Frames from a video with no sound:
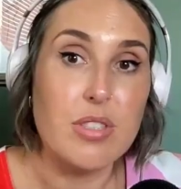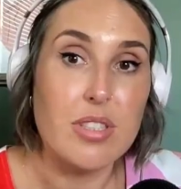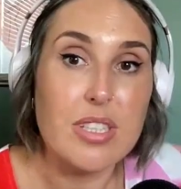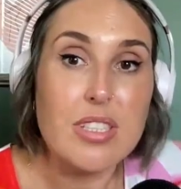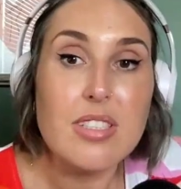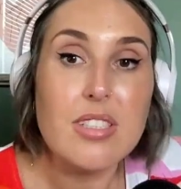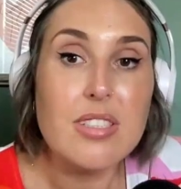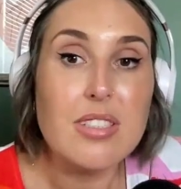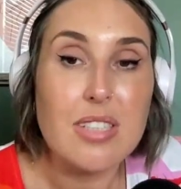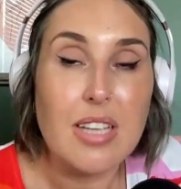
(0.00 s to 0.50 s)

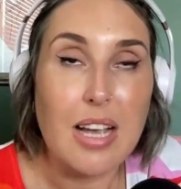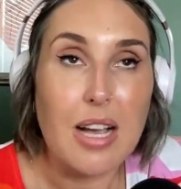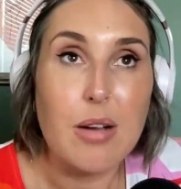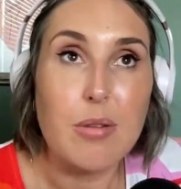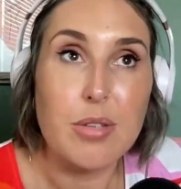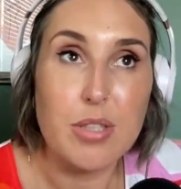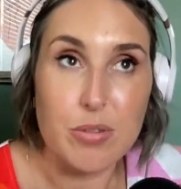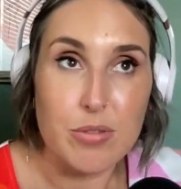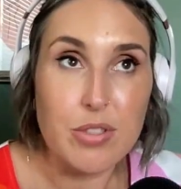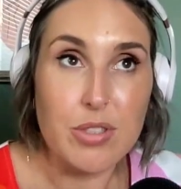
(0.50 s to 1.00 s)
this is how
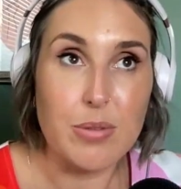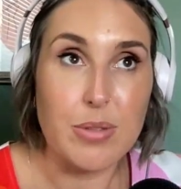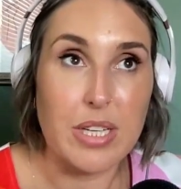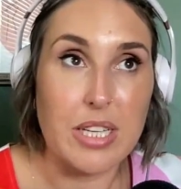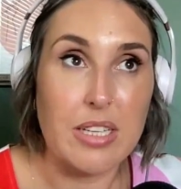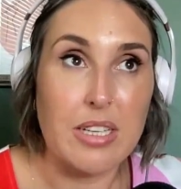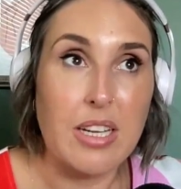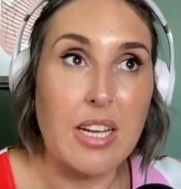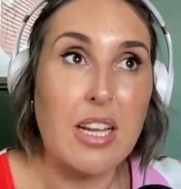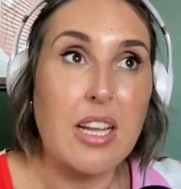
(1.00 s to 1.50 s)
you do
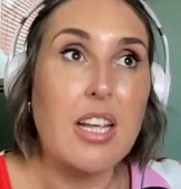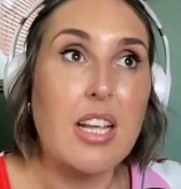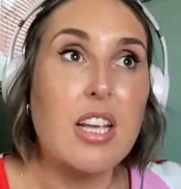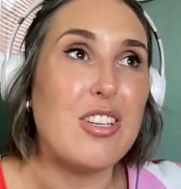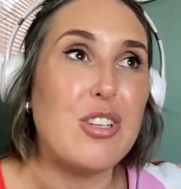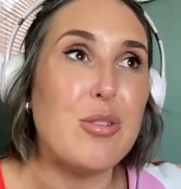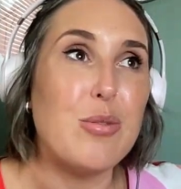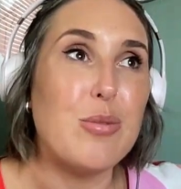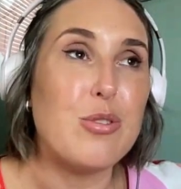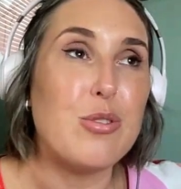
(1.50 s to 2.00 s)
it.
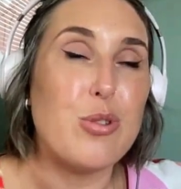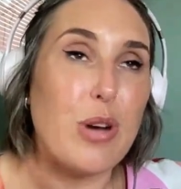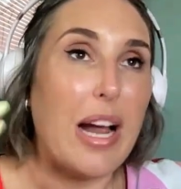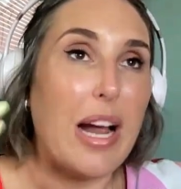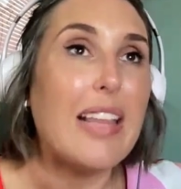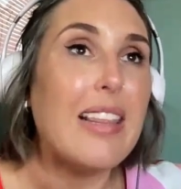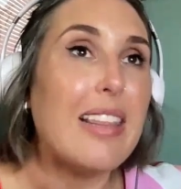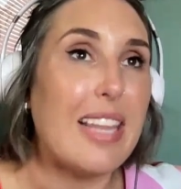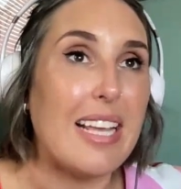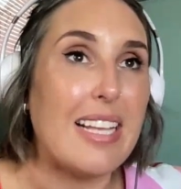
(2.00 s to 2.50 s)
You
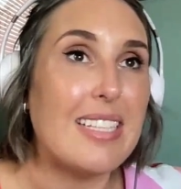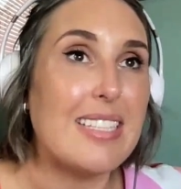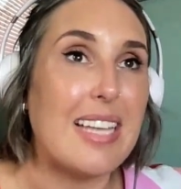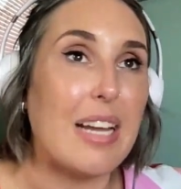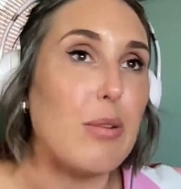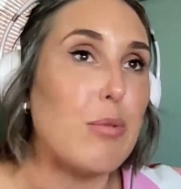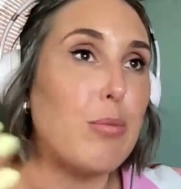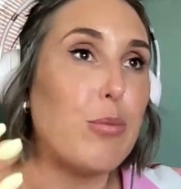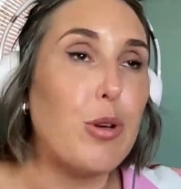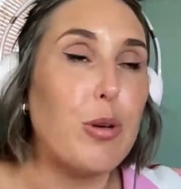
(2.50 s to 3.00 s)
try things
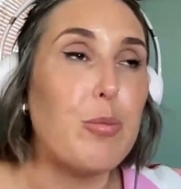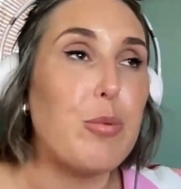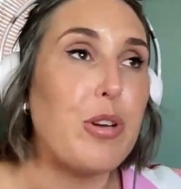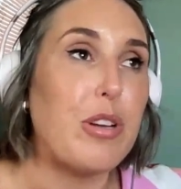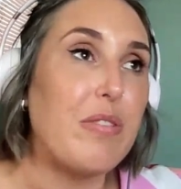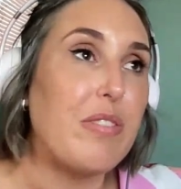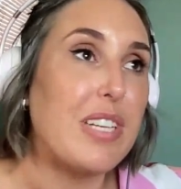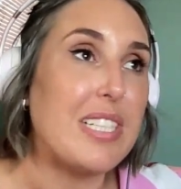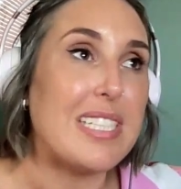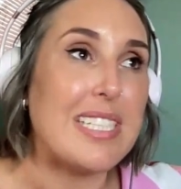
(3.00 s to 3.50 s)
that were
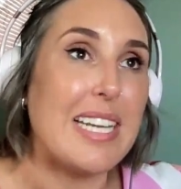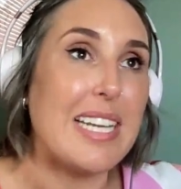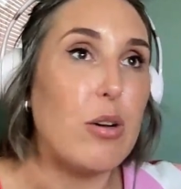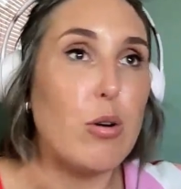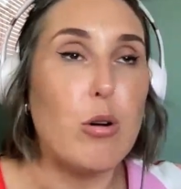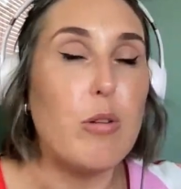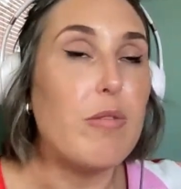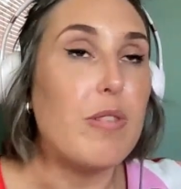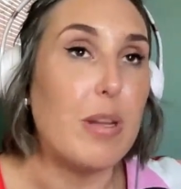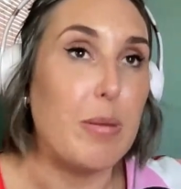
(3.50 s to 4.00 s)
previously
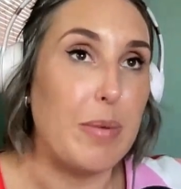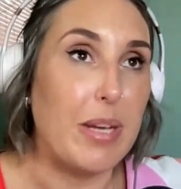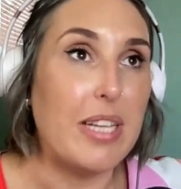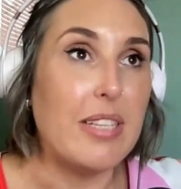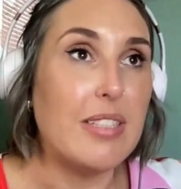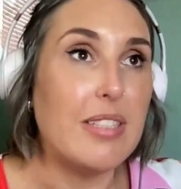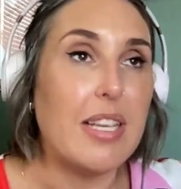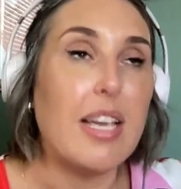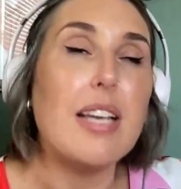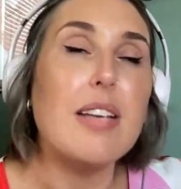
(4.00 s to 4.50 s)
off
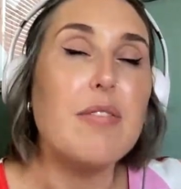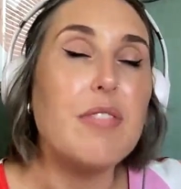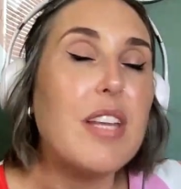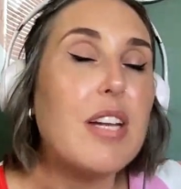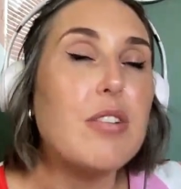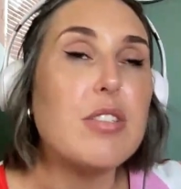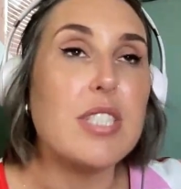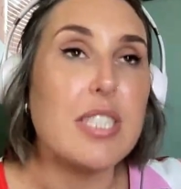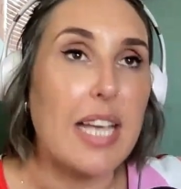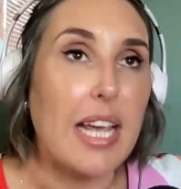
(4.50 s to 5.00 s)
limits if
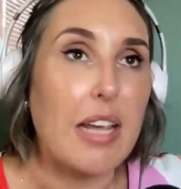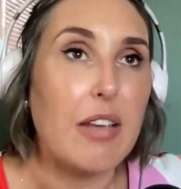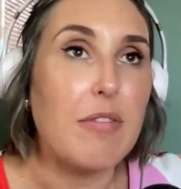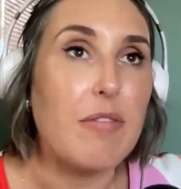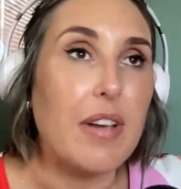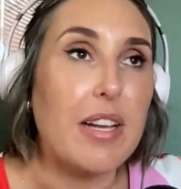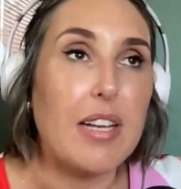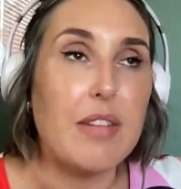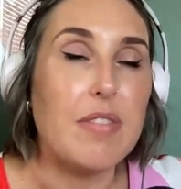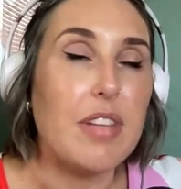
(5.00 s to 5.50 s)
they're safe
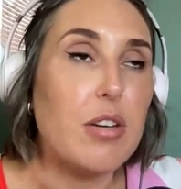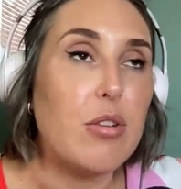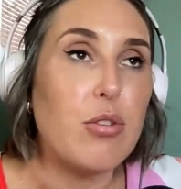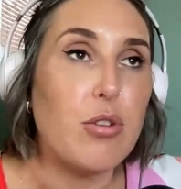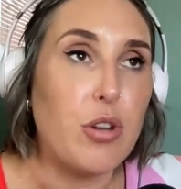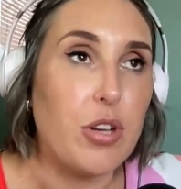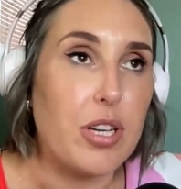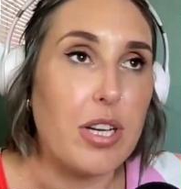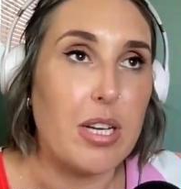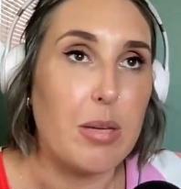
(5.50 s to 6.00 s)
and if they don't
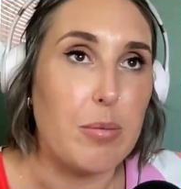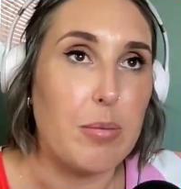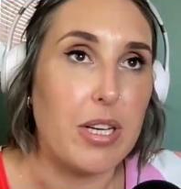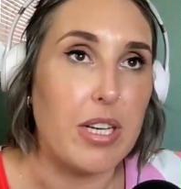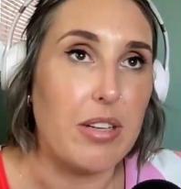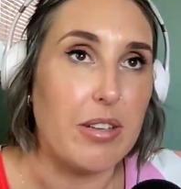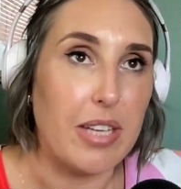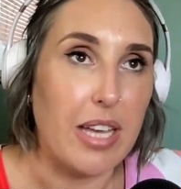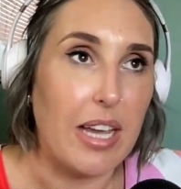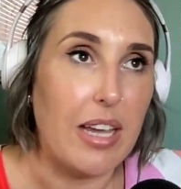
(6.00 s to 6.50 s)
hurt
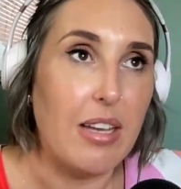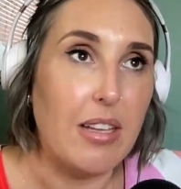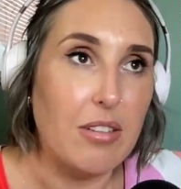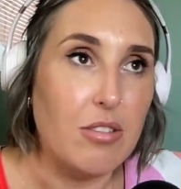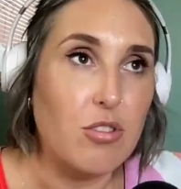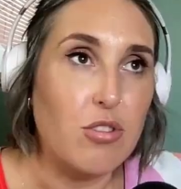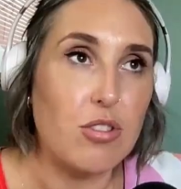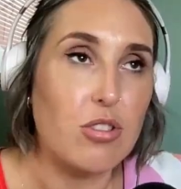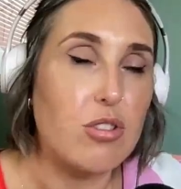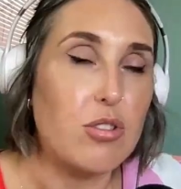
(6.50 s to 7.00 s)
anybody, okay?
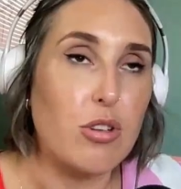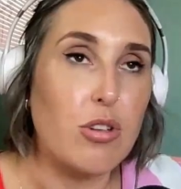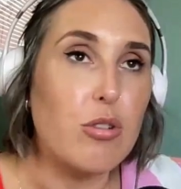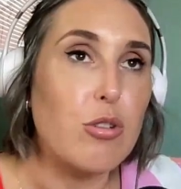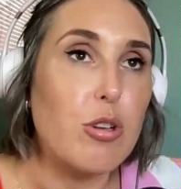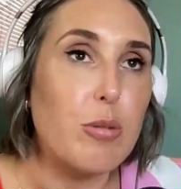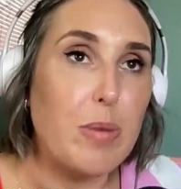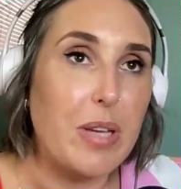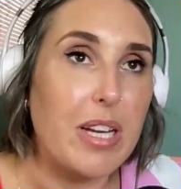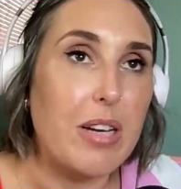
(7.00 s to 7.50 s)
Just don't
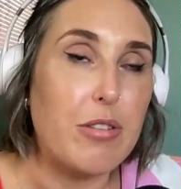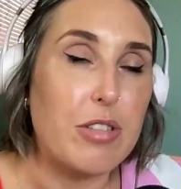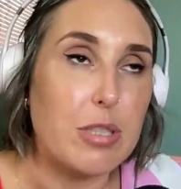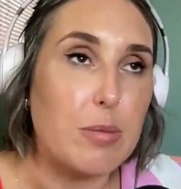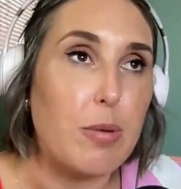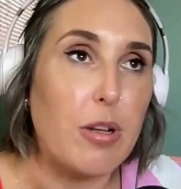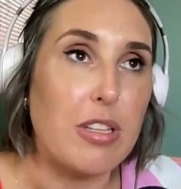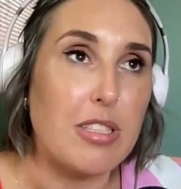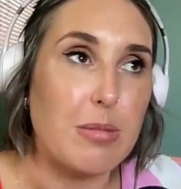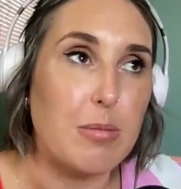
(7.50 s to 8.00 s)
go be
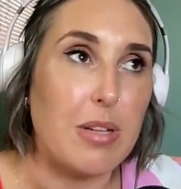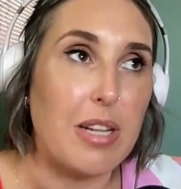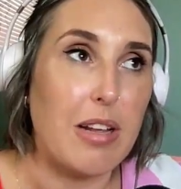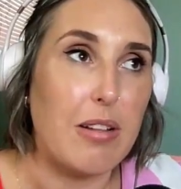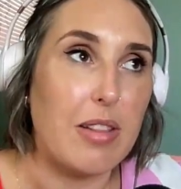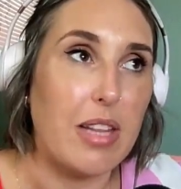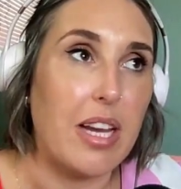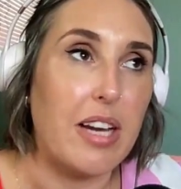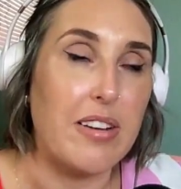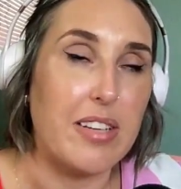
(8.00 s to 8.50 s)
irresponsible
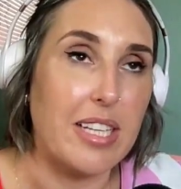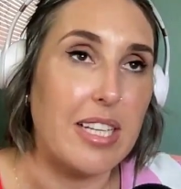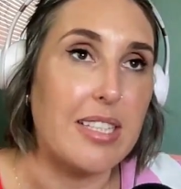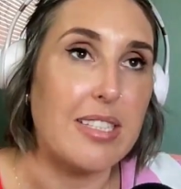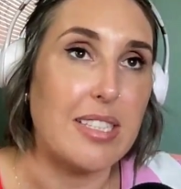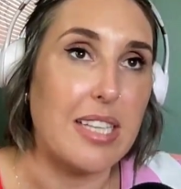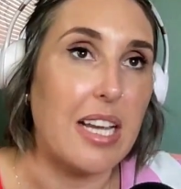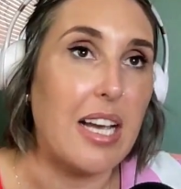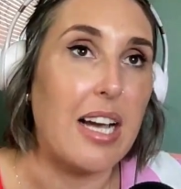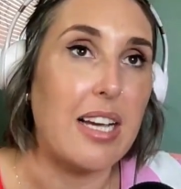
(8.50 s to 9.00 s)
out there and then
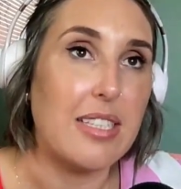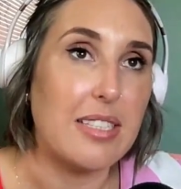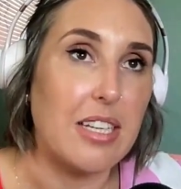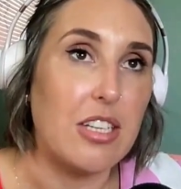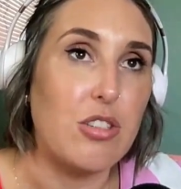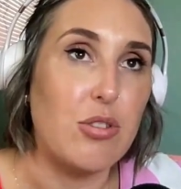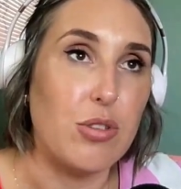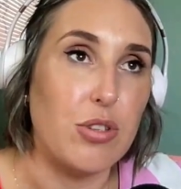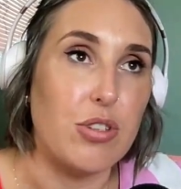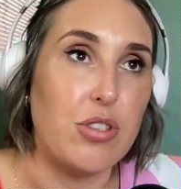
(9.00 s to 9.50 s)
say I
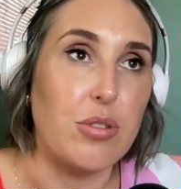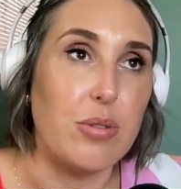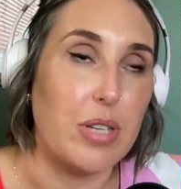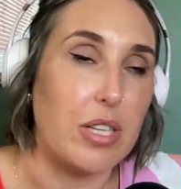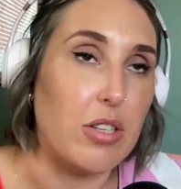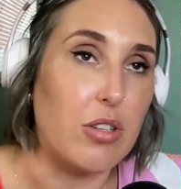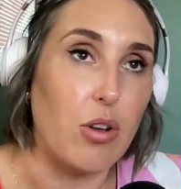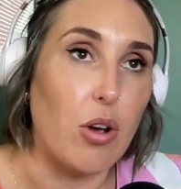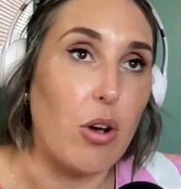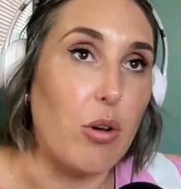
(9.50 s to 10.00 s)
said you could do it.
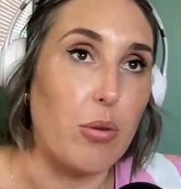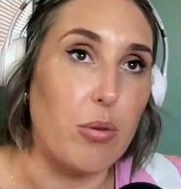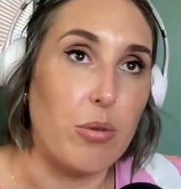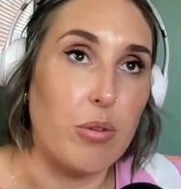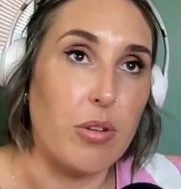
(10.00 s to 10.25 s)
No.